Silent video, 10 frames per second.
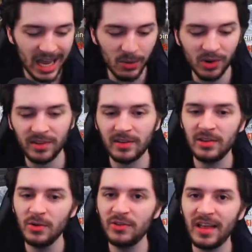He wanted to
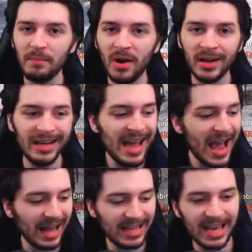use that money
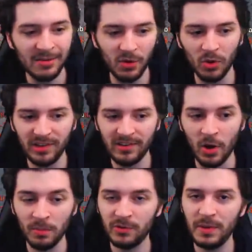and give all these
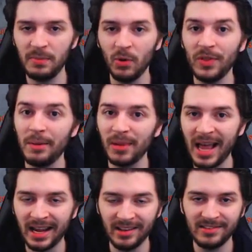homeless people their
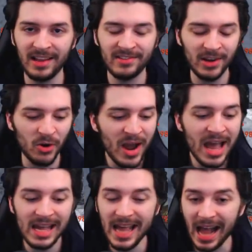blankets. And so
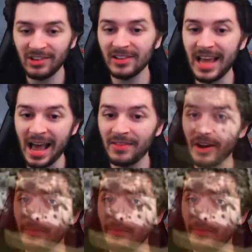he actually ended